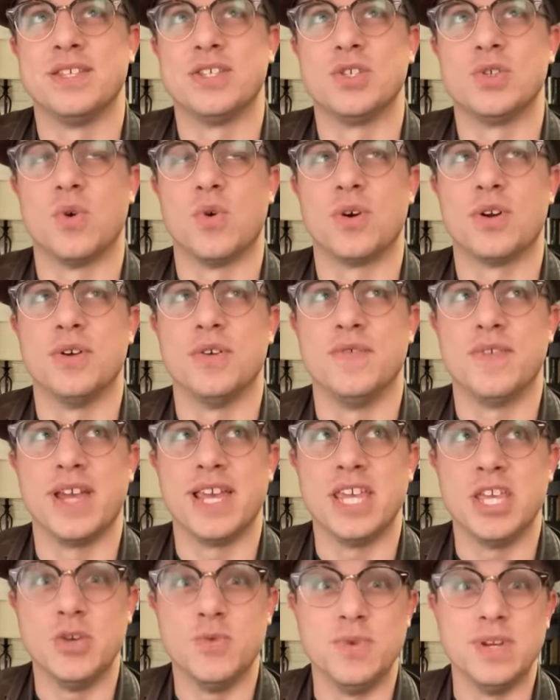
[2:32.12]
sort of
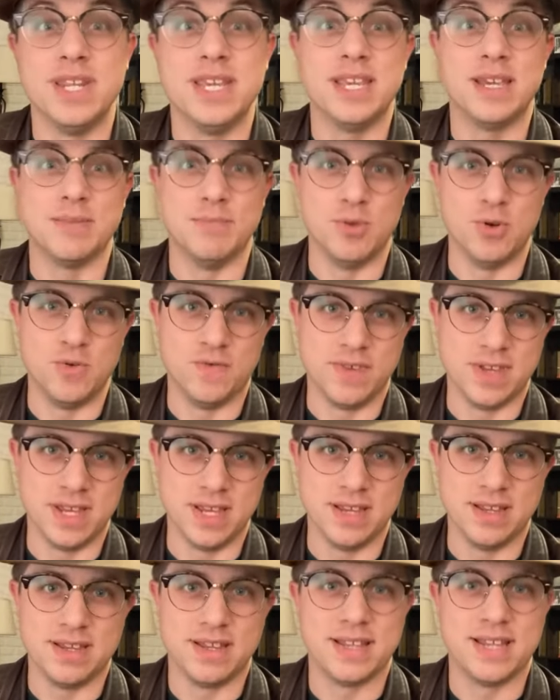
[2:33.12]
a unique
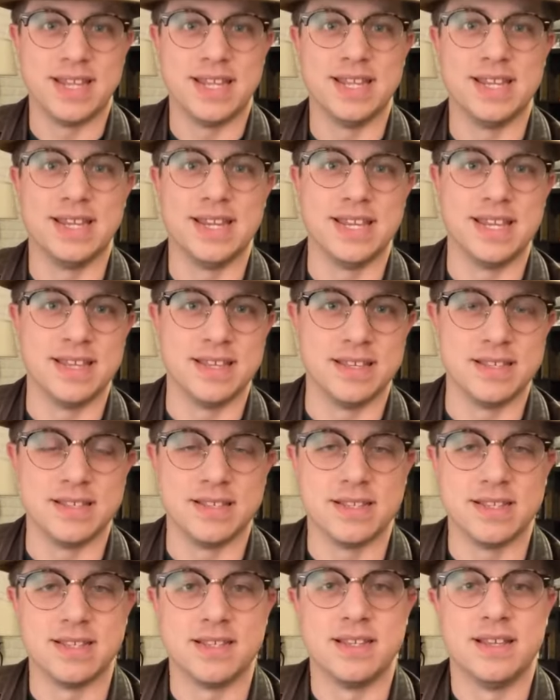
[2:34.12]
movie in
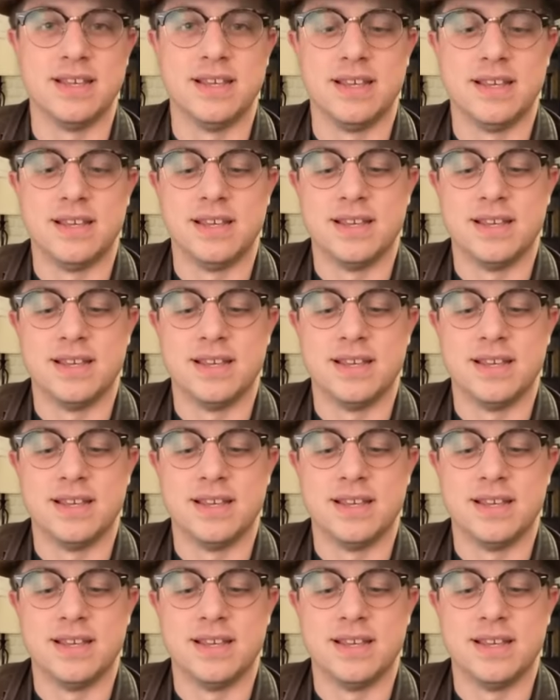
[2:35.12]
his